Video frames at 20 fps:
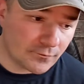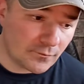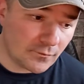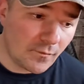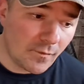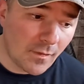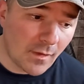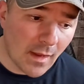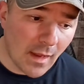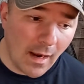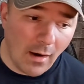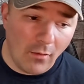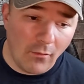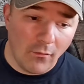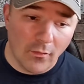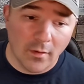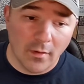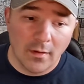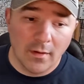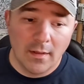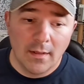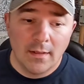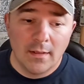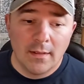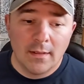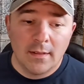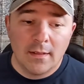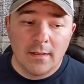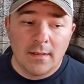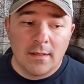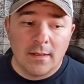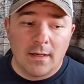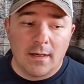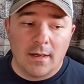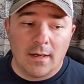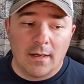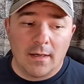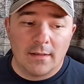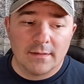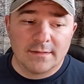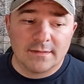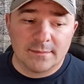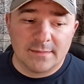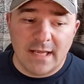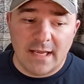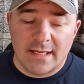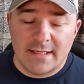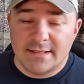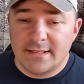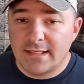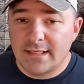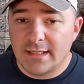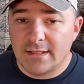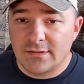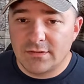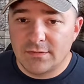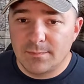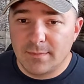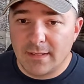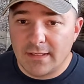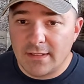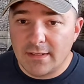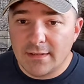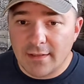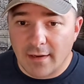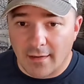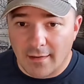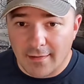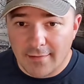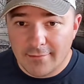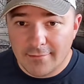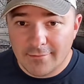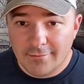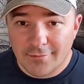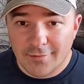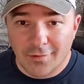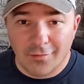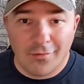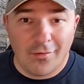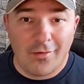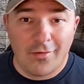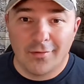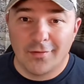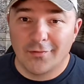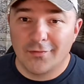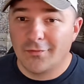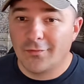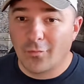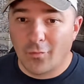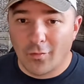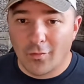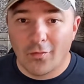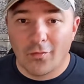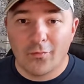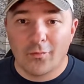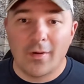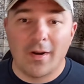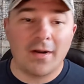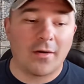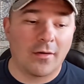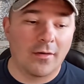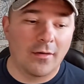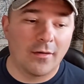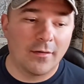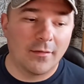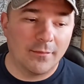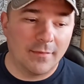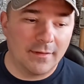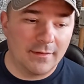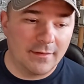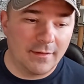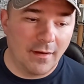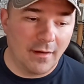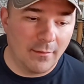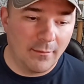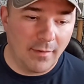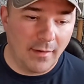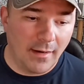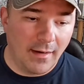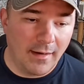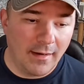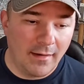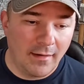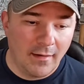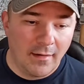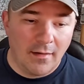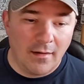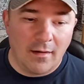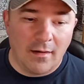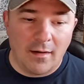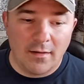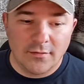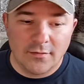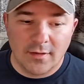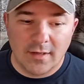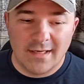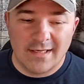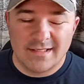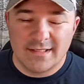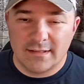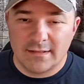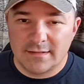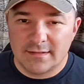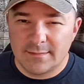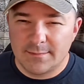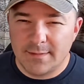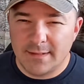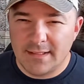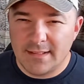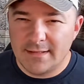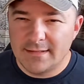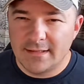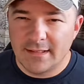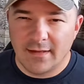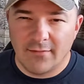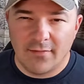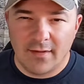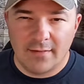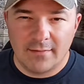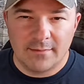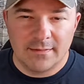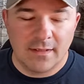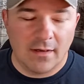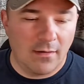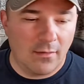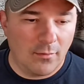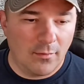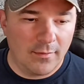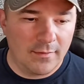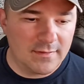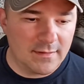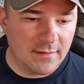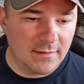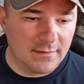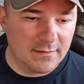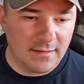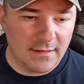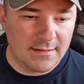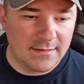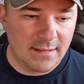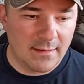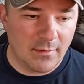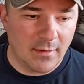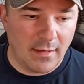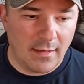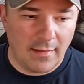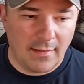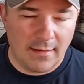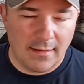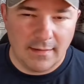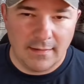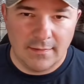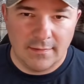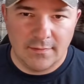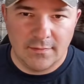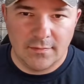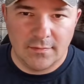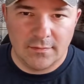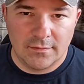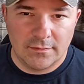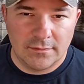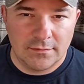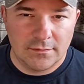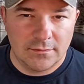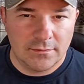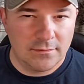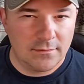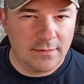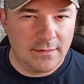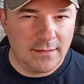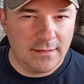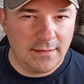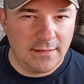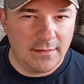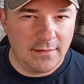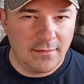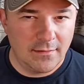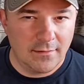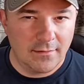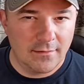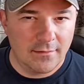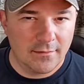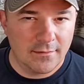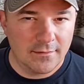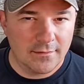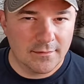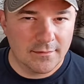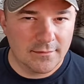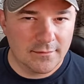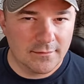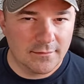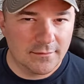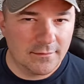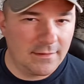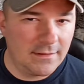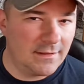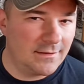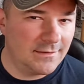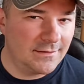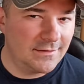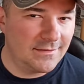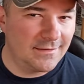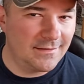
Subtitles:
However, some testing has been done. The world record been done by Andreas Spies. If I hope I'm saying his last name right, I think he's Sweden or Swedish.